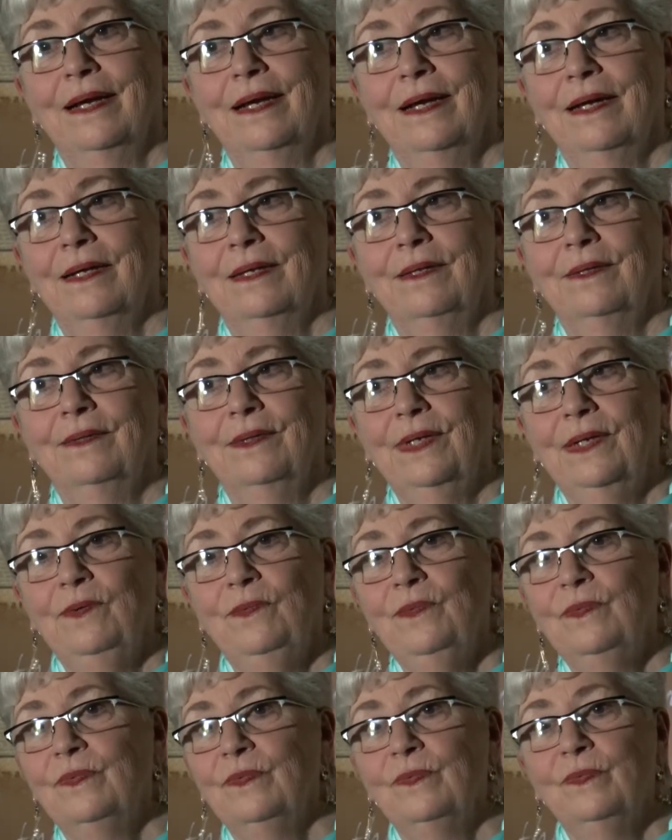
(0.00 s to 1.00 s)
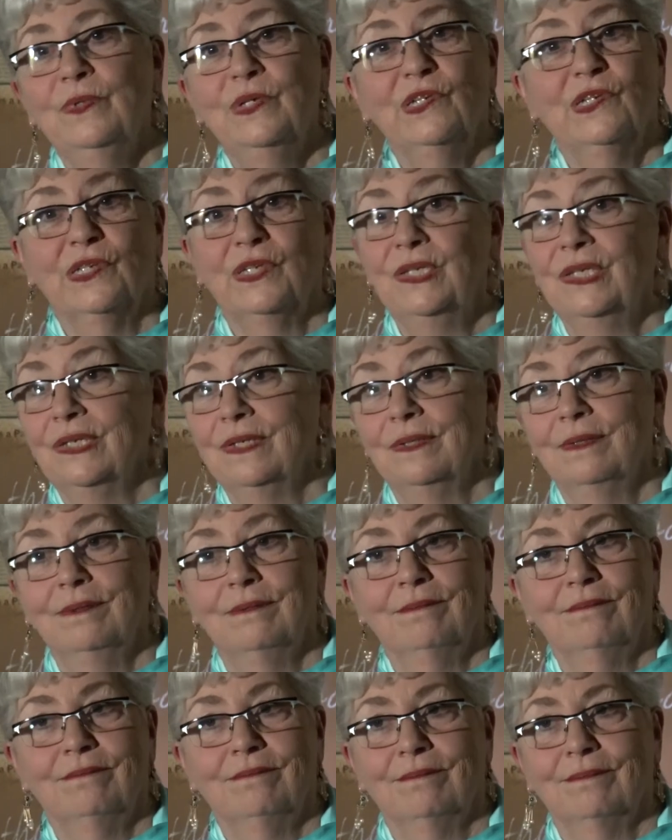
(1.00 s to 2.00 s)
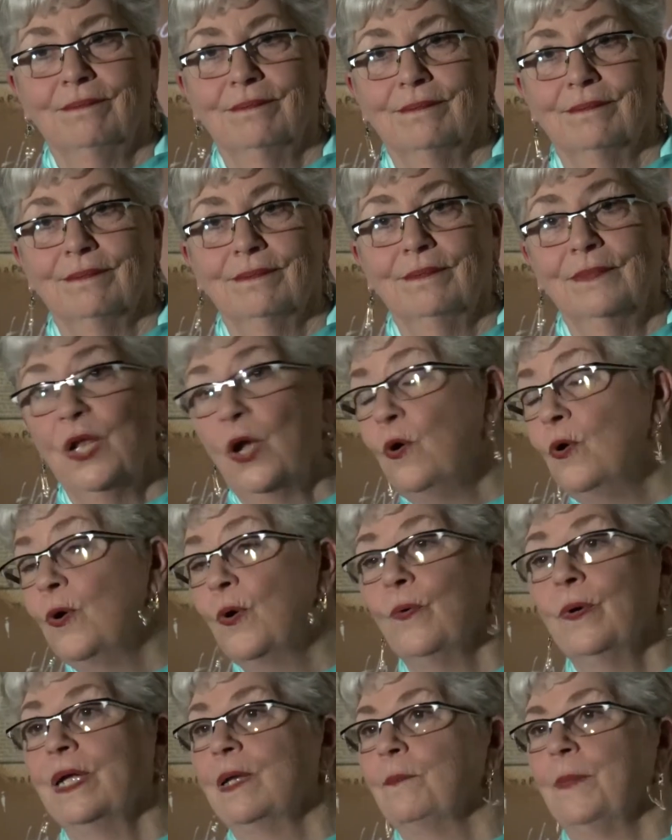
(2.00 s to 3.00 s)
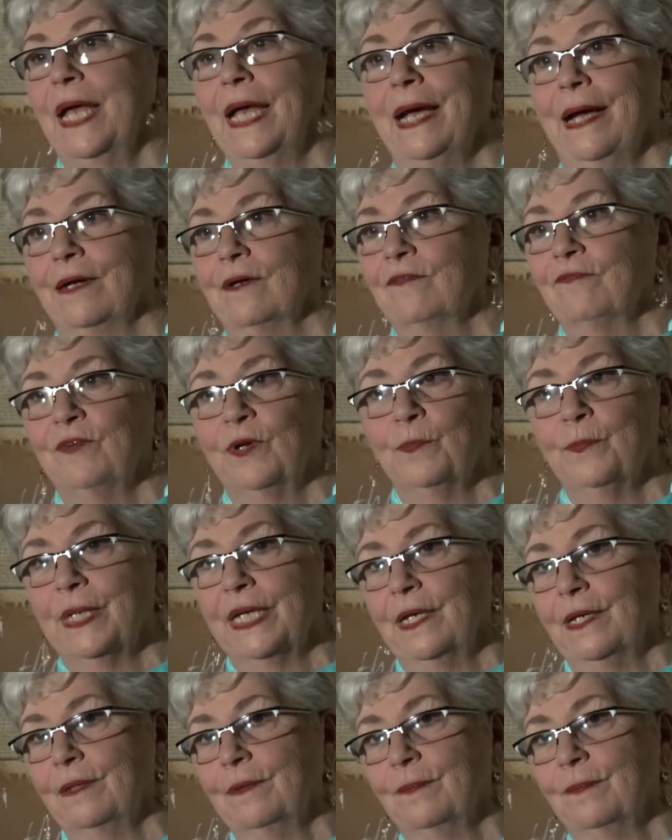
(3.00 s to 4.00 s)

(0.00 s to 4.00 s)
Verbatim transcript: uh, there was no going back for me.